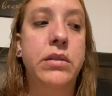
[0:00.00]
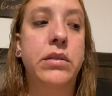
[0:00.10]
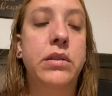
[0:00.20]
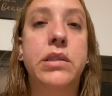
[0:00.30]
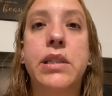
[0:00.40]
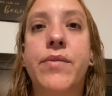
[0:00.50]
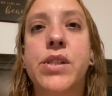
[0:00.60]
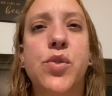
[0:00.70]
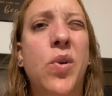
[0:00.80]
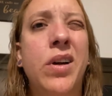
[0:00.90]
11
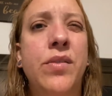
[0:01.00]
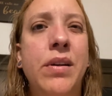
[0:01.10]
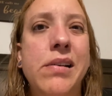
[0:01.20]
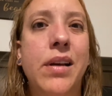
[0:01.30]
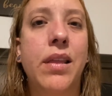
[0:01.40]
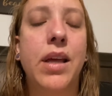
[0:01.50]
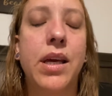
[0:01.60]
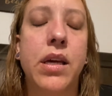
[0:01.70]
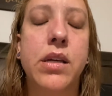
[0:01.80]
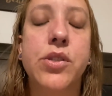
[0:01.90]
and 12, I
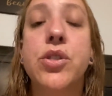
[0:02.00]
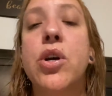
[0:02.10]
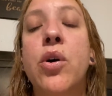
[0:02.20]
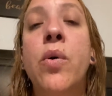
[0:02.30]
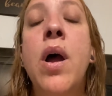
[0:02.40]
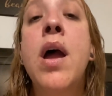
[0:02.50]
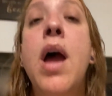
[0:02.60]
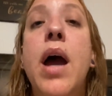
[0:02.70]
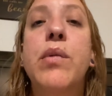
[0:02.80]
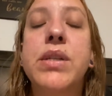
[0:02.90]
think. So
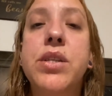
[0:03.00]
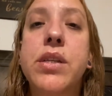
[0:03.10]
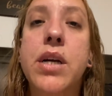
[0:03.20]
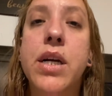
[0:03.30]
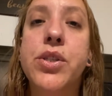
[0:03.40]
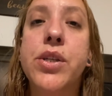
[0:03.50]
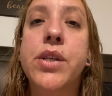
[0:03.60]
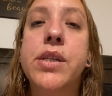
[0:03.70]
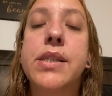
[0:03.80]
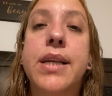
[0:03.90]
I went to the
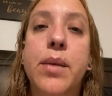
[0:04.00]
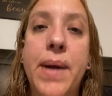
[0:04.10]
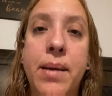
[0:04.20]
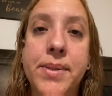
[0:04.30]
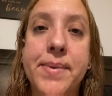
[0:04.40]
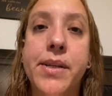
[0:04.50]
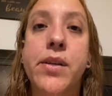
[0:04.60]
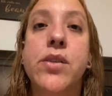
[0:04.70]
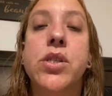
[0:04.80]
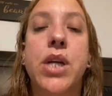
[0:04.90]
doctor to get a pap smear
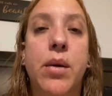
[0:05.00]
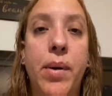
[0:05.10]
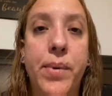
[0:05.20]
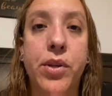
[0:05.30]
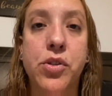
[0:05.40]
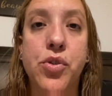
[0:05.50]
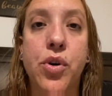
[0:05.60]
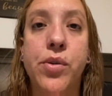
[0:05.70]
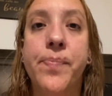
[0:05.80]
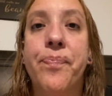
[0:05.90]
to talk about birth
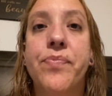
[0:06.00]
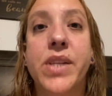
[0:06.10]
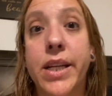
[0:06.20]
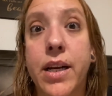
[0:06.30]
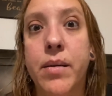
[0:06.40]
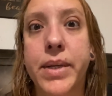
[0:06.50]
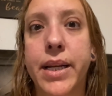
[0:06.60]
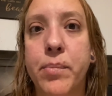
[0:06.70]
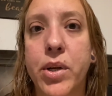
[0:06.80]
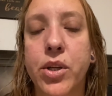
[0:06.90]
control. Didn't end up
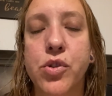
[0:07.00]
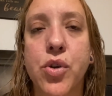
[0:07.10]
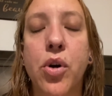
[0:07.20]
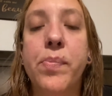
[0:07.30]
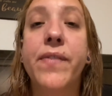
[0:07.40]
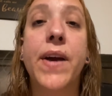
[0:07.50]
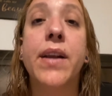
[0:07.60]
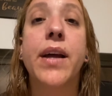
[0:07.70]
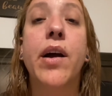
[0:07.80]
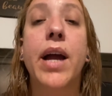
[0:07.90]
getting birth control, but
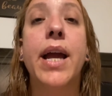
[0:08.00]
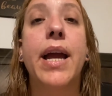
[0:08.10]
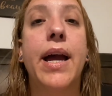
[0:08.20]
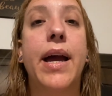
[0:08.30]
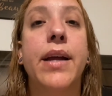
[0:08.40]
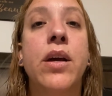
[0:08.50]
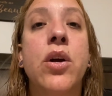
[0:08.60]
found out I had